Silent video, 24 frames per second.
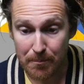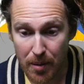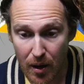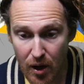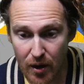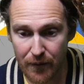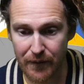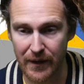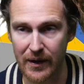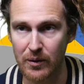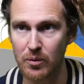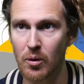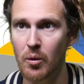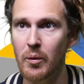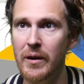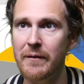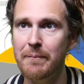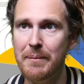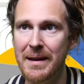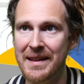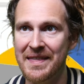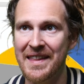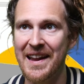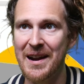Perfect, well we've
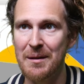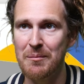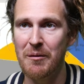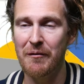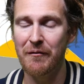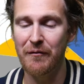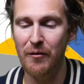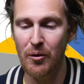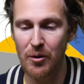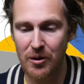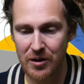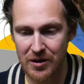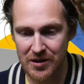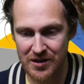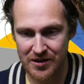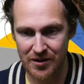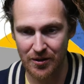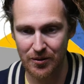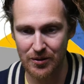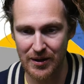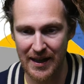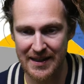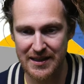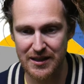been there before,
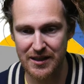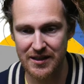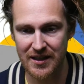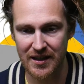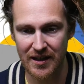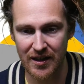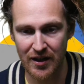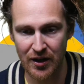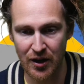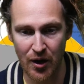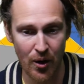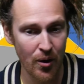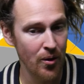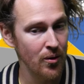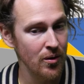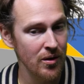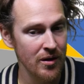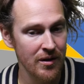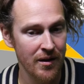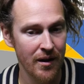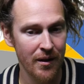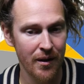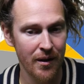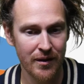so let's
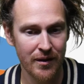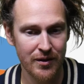go